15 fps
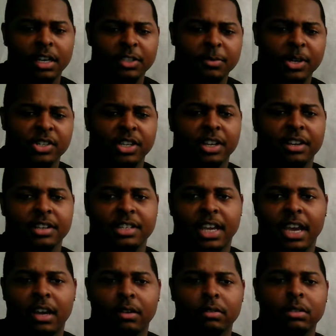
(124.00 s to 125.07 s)
especially here in
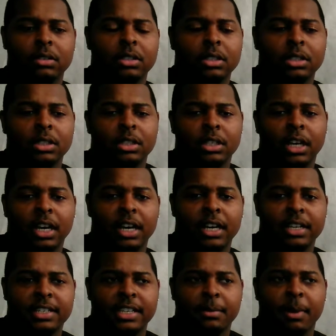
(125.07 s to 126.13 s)
town,
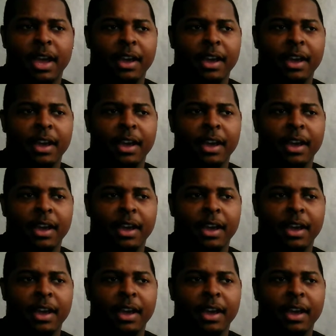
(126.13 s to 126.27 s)
Team